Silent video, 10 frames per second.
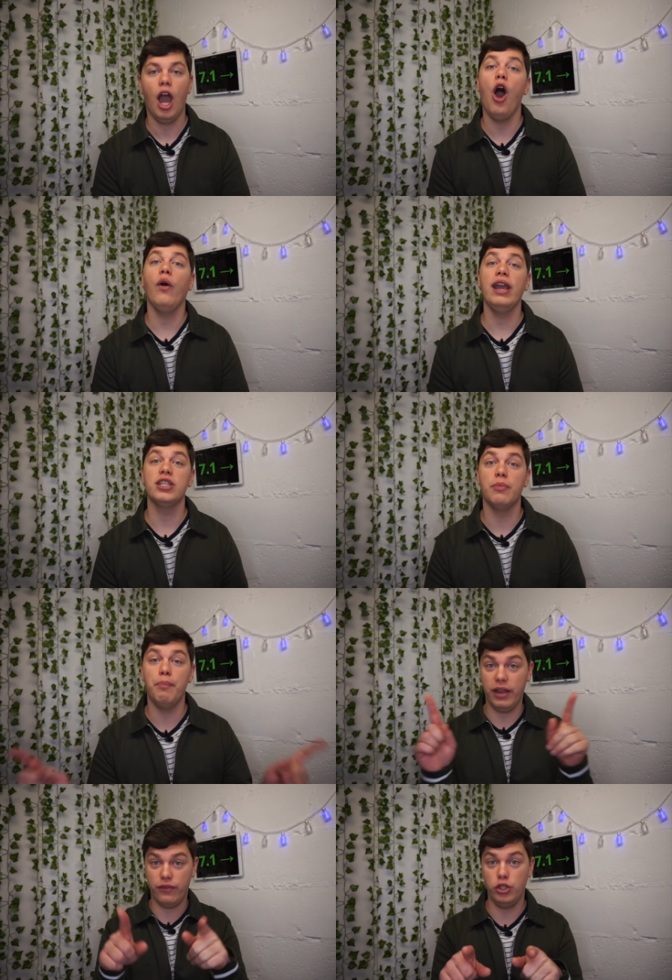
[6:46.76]
Okay, some
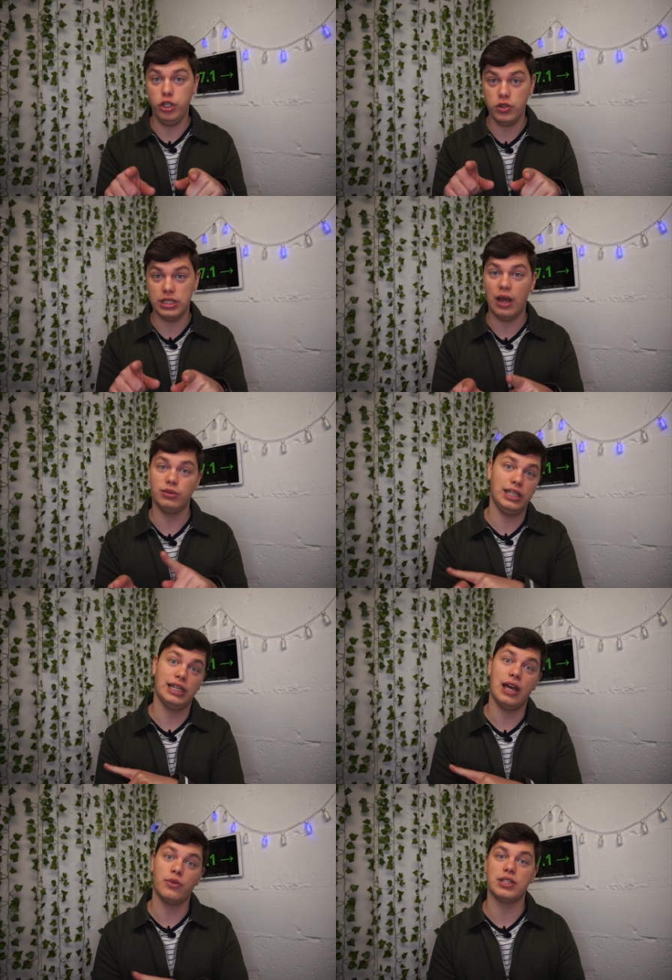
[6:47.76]
Bigfoot news now. They
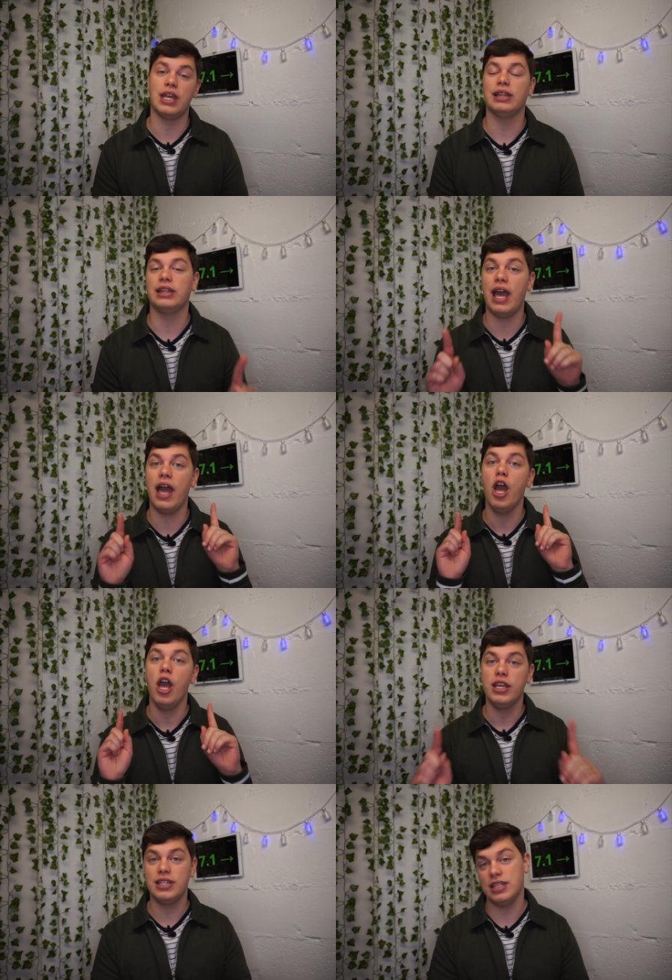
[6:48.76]
announced that their
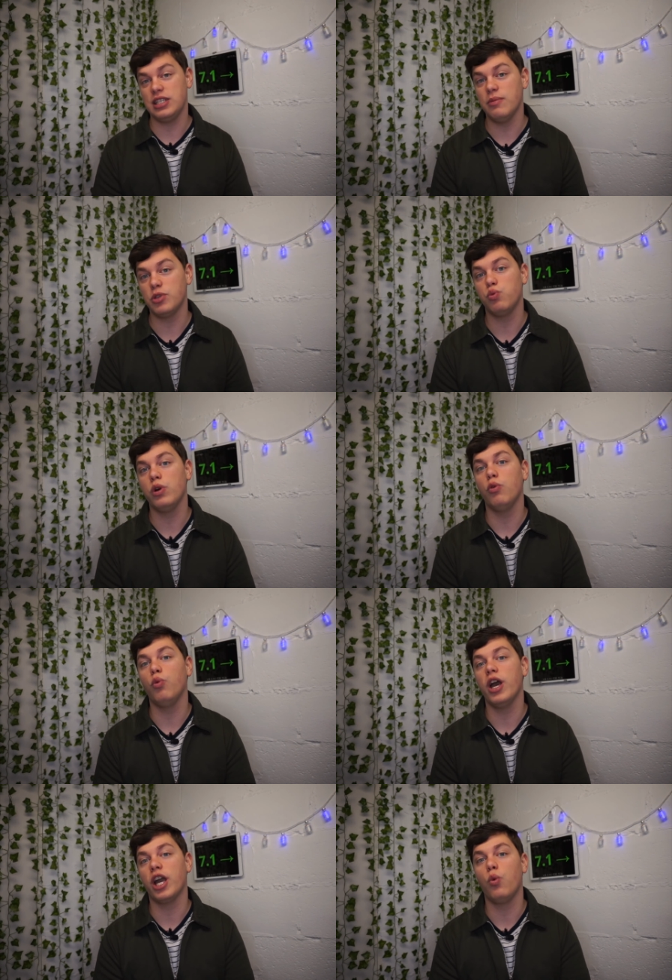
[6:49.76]
systems will
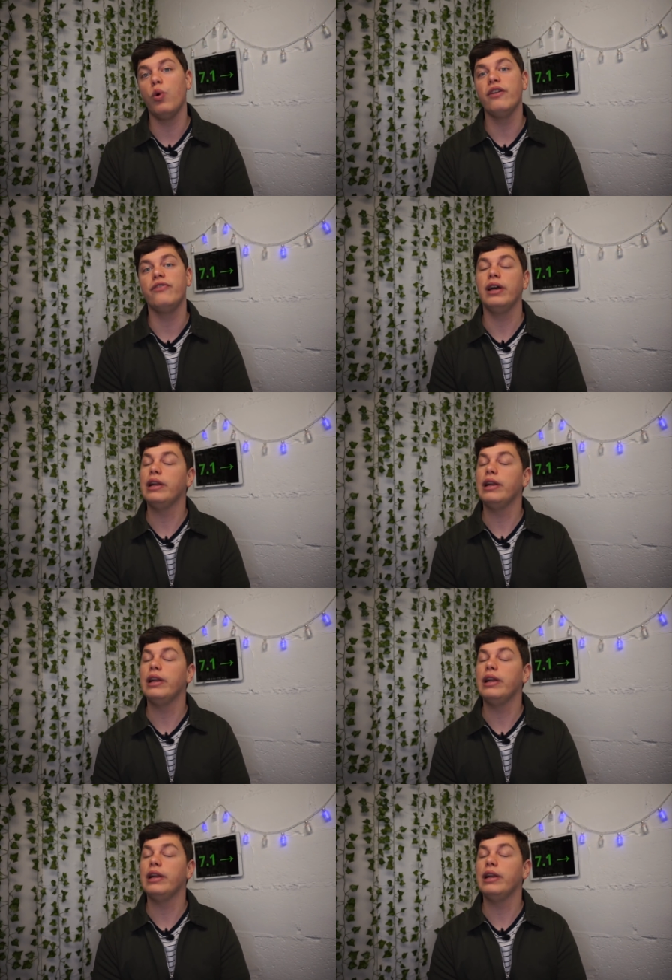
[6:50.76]
work with